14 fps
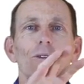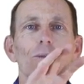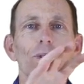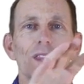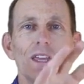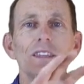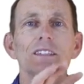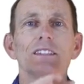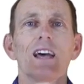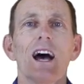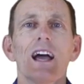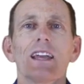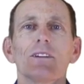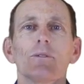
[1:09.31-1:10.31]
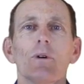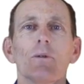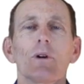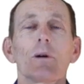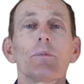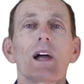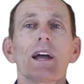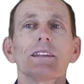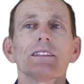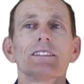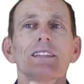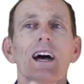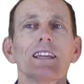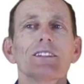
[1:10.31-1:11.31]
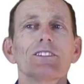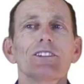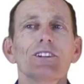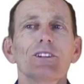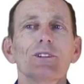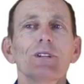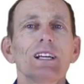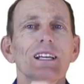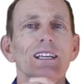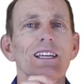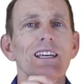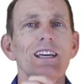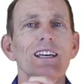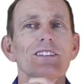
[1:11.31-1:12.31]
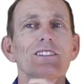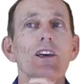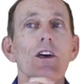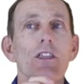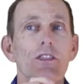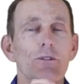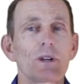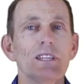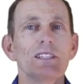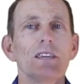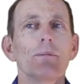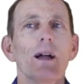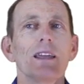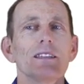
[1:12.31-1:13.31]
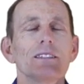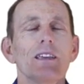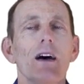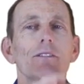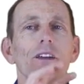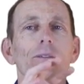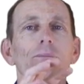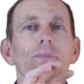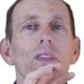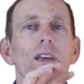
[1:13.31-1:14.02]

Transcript: Within the sine, what we're applying the sine to is 3z minus 7.